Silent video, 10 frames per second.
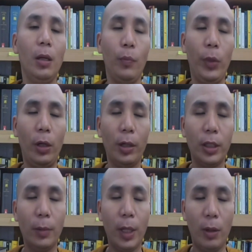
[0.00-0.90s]
Because
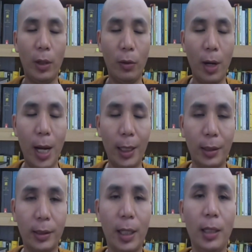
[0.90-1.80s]
of our wrong
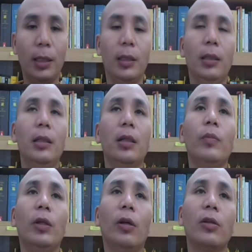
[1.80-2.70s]
understanding,
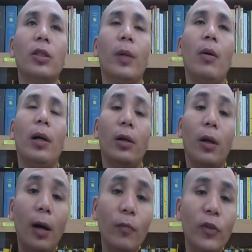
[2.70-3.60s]
because of our
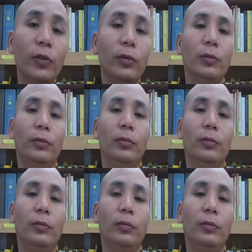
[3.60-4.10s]
wrong view,